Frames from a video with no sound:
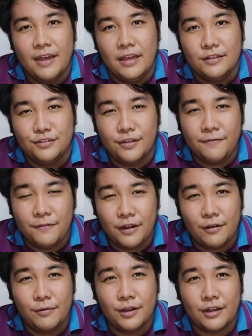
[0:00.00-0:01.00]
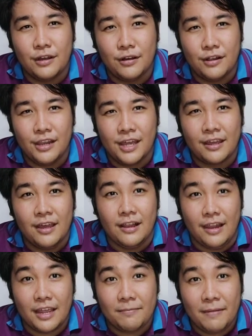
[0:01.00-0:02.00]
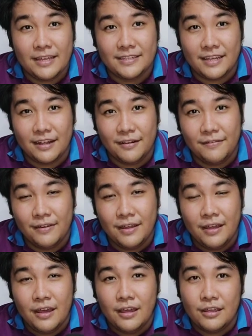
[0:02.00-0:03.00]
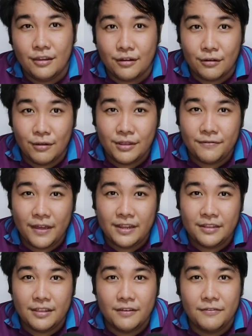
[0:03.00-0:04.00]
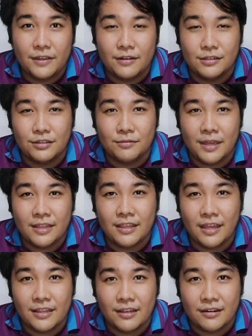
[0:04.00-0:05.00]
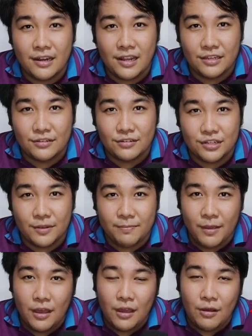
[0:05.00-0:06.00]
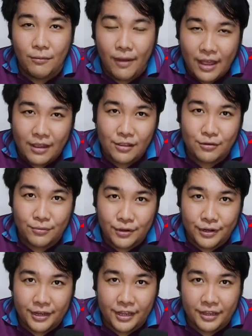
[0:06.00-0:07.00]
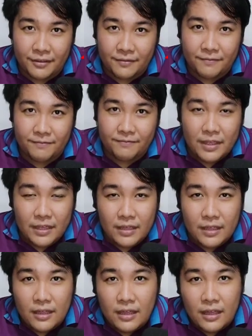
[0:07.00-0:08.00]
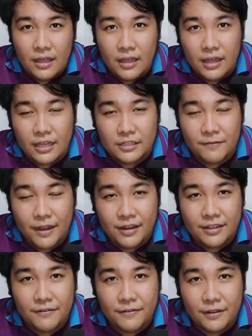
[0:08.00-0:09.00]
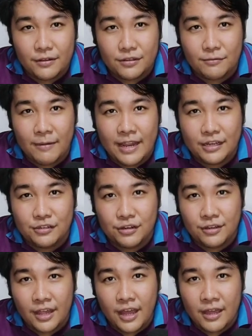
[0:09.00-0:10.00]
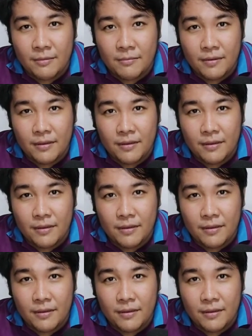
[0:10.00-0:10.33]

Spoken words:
so if you're a workaholic like myself, you're going to find it difficult to maintain a relationship while you're working. It's very difficult to manage your time